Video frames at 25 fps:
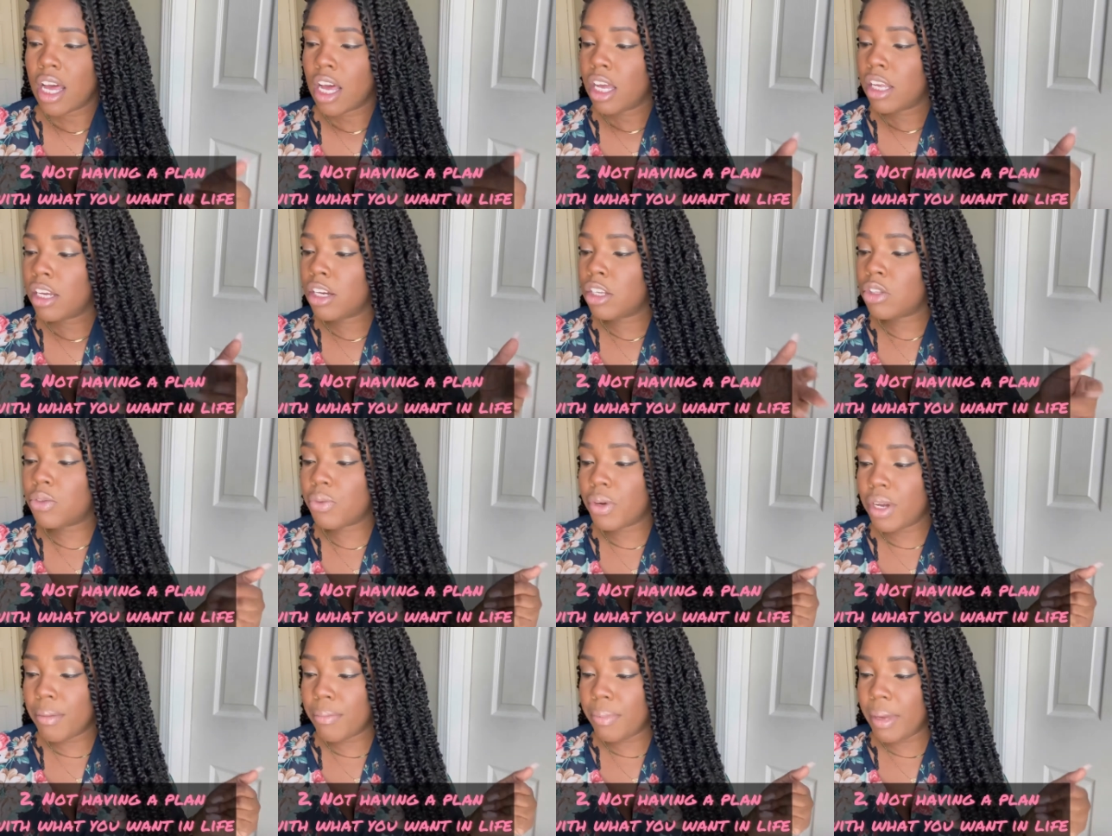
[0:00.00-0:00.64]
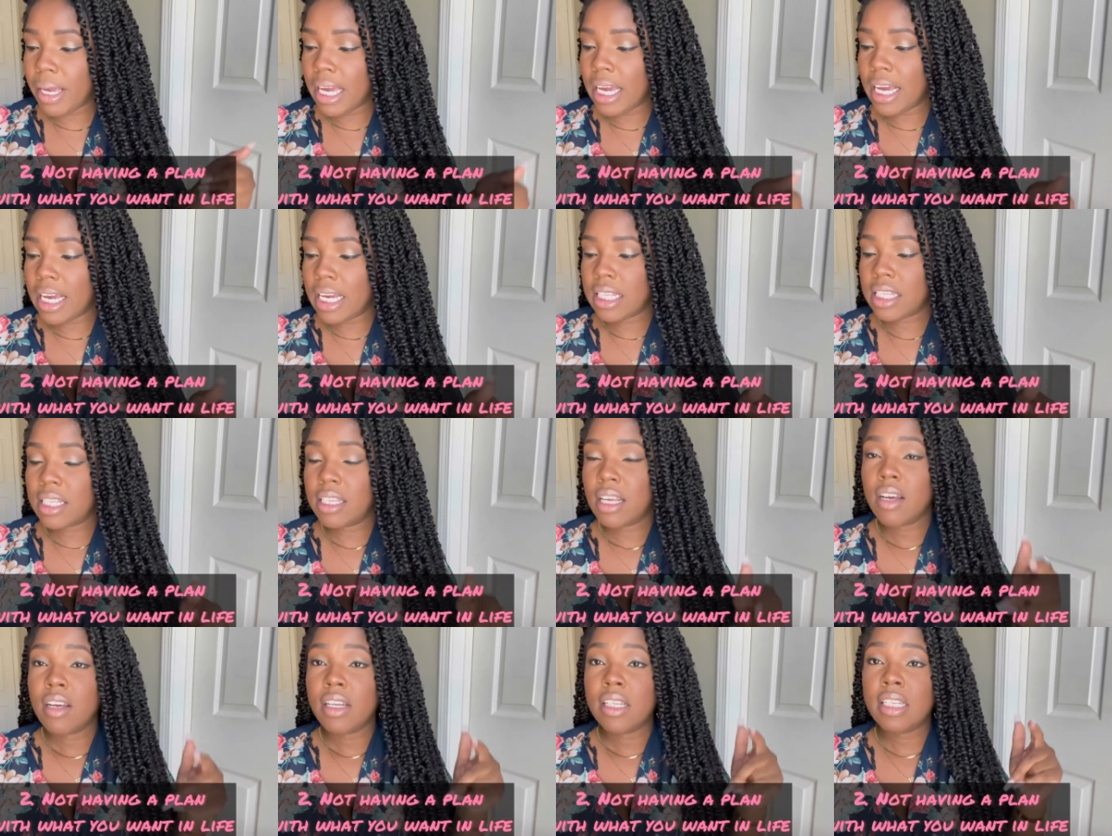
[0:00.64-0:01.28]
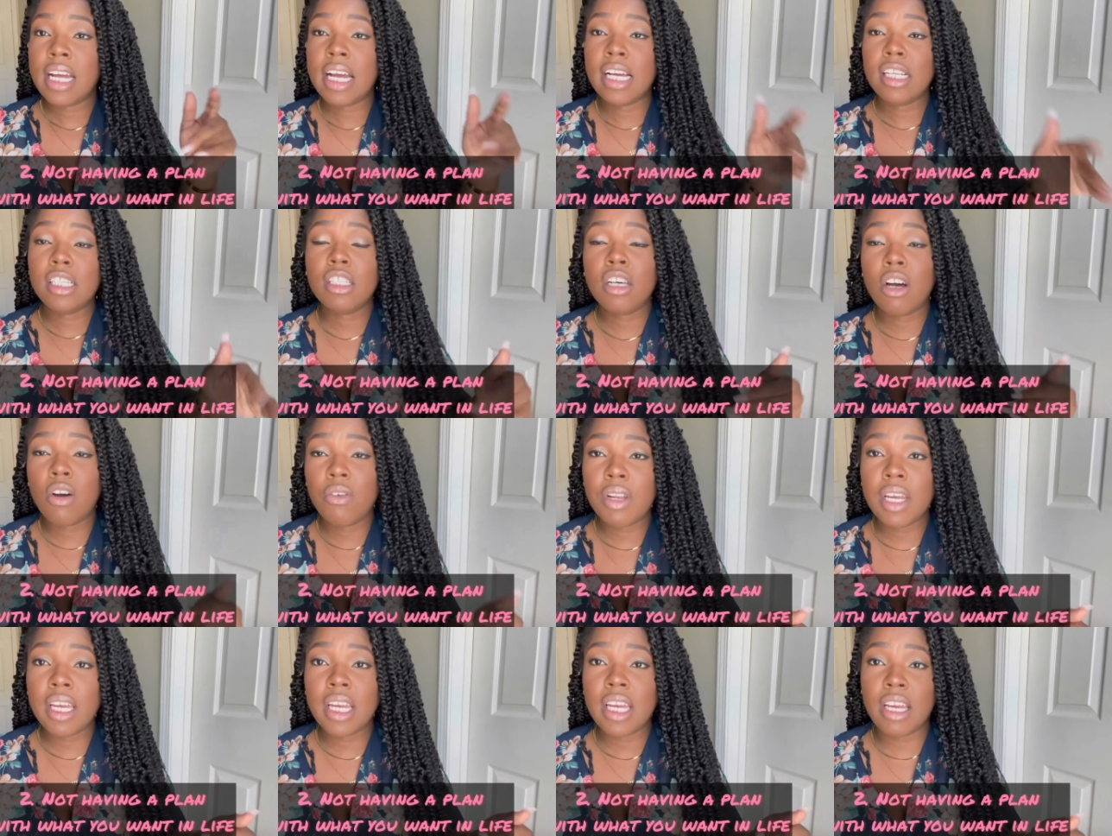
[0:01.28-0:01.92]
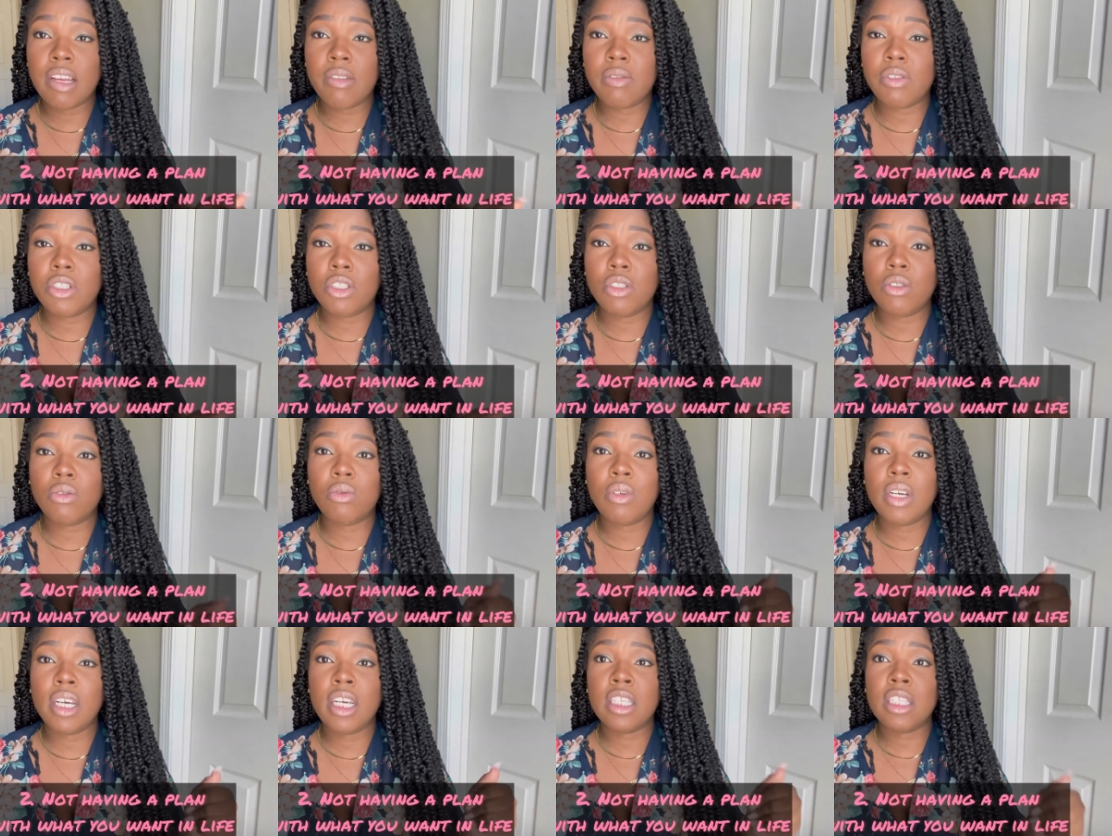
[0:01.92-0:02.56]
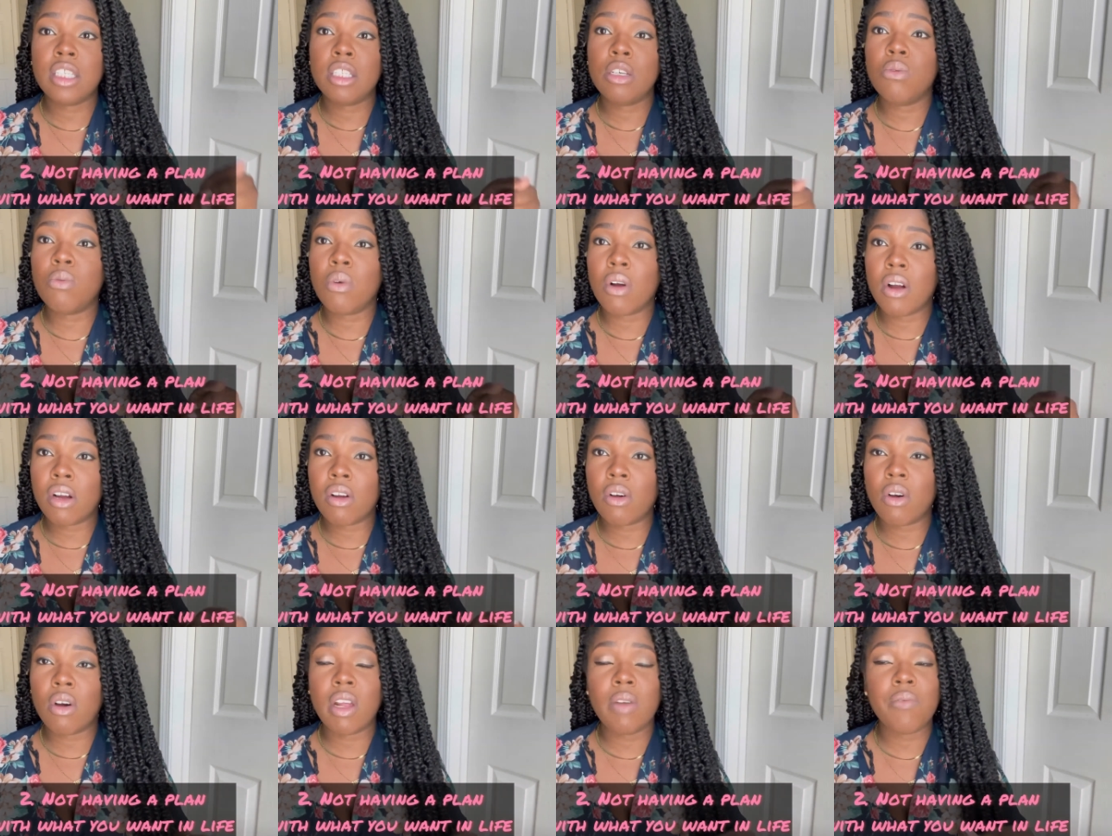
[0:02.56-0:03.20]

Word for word: The three B's that Tony gives you is to work on.